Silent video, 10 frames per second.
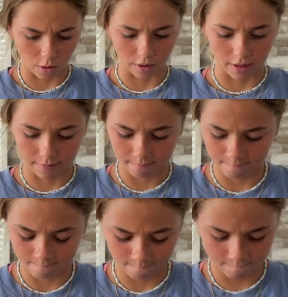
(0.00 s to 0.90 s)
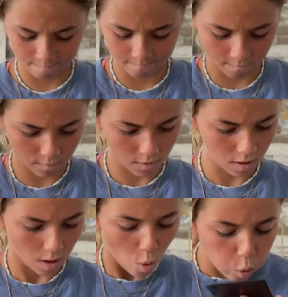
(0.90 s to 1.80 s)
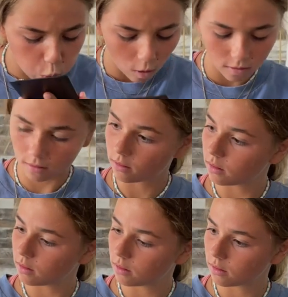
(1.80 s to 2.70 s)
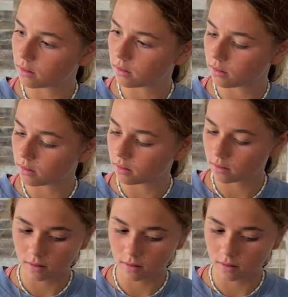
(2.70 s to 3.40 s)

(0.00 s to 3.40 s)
Hold on. Shoot. Oh, uh-oh.